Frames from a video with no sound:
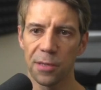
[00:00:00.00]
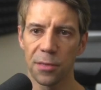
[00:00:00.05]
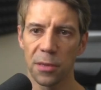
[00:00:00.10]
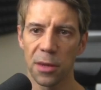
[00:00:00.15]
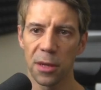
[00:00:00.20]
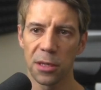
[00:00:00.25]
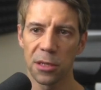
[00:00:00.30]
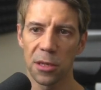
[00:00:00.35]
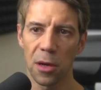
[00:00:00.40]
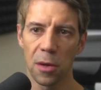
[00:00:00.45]

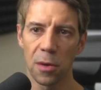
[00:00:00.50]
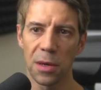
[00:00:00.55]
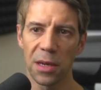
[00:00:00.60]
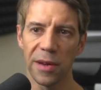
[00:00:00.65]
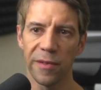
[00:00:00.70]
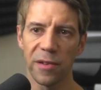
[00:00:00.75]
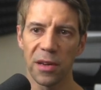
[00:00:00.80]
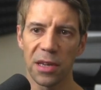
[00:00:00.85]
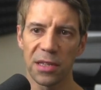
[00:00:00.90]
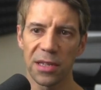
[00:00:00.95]
So
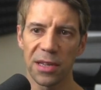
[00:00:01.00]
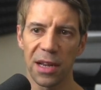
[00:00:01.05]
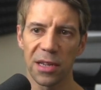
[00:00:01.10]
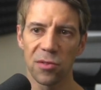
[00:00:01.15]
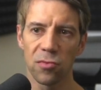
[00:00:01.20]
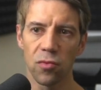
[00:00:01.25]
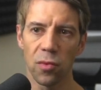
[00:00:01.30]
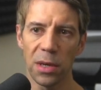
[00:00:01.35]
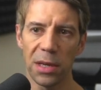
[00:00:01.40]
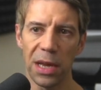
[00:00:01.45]
even it
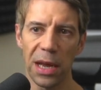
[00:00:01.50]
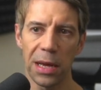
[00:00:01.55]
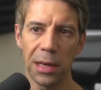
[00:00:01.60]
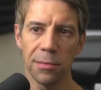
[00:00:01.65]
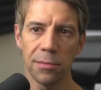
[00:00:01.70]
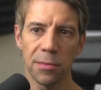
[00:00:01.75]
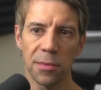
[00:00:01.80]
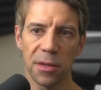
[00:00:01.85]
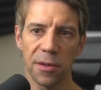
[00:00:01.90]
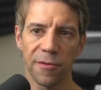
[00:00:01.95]
says
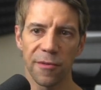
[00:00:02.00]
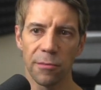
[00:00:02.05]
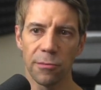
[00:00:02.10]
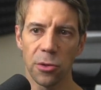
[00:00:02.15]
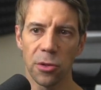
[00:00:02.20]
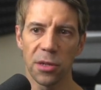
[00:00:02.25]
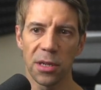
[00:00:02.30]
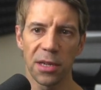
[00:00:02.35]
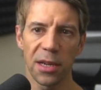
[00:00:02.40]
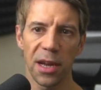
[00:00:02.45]
renamed from
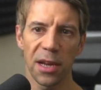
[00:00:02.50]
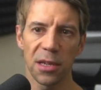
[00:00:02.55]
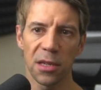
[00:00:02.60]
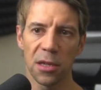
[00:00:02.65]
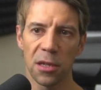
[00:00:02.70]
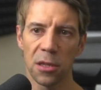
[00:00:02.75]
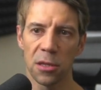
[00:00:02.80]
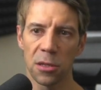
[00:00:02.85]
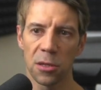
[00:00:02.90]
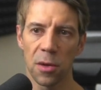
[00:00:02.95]
unit
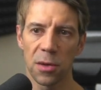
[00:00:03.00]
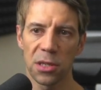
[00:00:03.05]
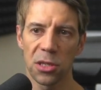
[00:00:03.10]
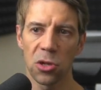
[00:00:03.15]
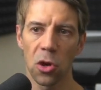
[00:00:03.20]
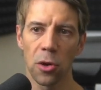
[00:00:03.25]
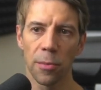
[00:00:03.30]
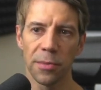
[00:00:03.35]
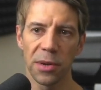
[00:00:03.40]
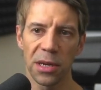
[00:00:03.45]
tests. So it's
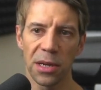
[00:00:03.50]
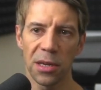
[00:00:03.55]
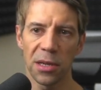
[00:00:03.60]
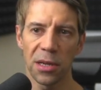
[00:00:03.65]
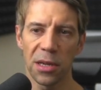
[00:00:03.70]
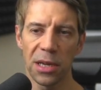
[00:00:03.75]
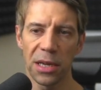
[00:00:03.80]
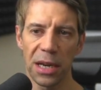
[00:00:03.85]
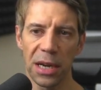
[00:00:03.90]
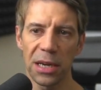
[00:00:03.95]
told me
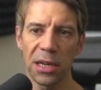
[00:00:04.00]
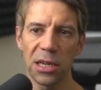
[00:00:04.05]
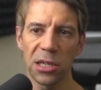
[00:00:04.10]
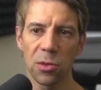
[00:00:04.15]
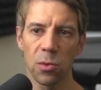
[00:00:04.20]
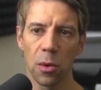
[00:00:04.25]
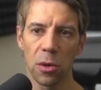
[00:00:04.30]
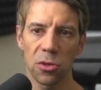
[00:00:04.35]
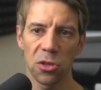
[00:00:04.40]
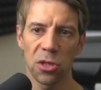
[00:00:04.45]
in English
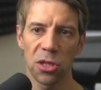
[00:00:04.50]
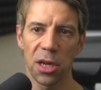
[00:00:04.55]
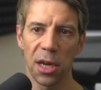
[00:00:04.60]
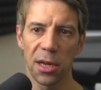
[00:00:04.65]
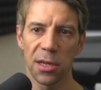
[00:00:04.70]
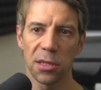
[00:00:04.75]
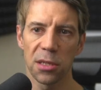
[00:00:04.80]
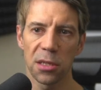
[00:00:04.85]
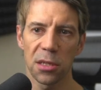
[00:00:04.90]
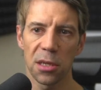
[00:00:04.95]
what's
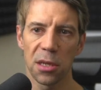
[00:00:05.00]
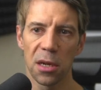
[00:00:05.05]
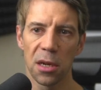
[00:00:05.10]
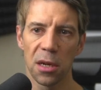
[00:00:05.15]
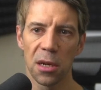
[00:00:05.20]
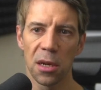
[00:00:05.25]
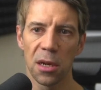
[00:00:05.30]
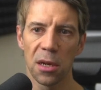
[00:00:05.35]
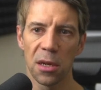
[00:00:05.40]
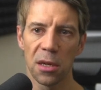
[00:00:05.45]
changed.
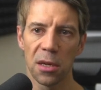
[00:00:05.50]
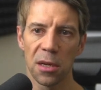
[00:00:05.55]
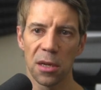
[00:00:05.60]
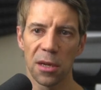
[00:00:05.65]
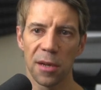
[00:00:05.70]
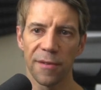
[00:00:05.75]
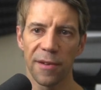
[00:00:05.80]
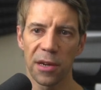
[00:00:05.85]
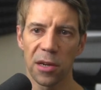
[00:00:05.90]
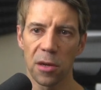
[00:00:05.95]

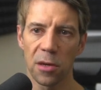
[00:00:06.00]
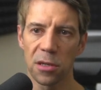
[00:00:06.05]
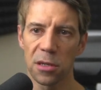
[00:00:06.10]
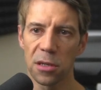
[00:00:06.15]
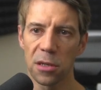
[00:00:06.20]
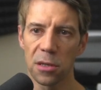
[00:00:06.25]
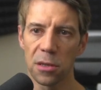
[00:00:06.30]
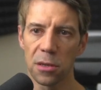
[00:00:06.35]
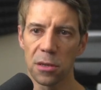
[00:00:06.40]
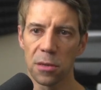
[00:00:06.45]
If I go
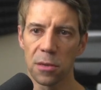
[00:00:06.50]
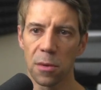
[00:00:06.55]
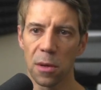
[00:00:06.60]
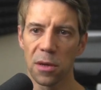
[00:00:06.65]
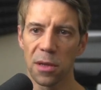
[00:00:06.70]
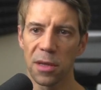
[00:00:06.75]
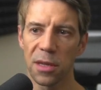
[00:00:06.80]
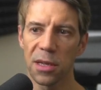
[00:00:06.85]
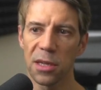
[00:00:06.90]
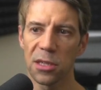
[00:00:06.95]
to one
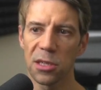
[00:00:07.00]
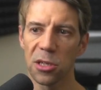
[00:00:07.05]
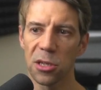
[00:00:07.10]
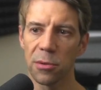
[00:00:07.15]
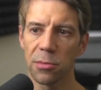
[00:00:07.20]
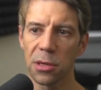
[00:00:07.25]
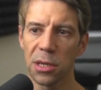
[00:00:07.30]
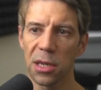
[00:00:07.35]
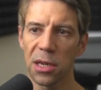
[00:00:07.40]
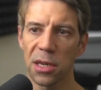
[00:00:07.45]
of these and
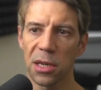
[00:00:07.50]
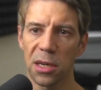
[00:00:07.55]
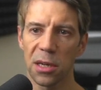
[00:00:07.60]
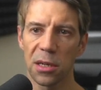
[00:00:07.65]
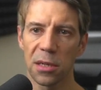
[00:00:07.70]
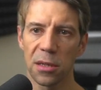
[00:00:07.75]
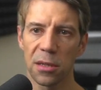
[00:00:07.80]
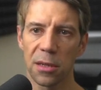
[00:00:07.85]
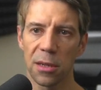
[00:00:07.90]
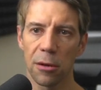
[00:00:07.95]
double click,
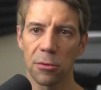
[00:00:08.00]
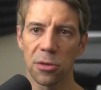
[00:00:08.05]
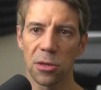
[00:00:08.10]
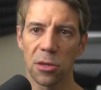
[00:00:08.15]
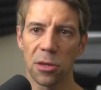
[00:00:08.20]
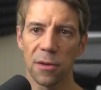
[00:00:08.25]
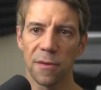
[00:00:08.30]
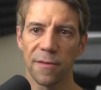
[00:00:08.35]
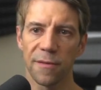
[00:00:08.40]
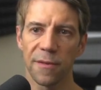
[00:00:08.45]
that was a
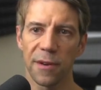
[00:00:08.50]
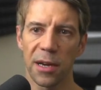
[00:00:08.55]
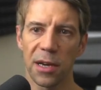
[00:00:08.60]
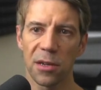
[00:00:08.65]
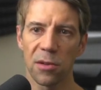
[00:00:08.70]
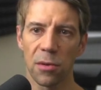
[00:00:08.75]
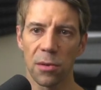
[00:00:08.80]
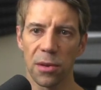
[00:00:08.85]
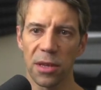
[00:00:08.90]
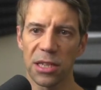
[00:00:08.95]
new file,
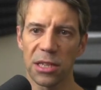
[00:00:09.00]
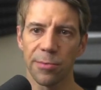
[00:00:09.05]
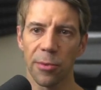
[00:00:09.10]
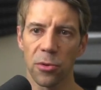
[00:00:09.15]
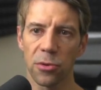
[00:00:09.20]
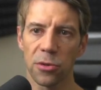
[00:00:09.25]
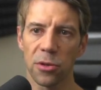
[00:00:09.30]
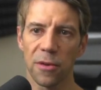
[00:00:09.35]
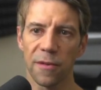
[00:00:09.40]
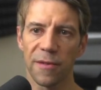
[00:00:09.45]
or these are
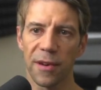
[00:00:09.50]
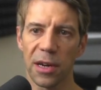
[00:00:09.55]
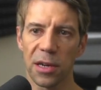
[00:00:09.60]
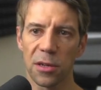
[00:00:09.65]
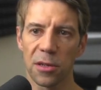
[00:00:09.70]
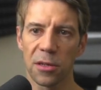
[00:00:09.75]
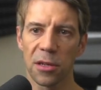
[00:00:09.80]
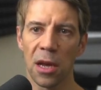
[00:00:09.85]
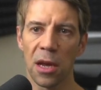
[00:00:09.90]
both new files.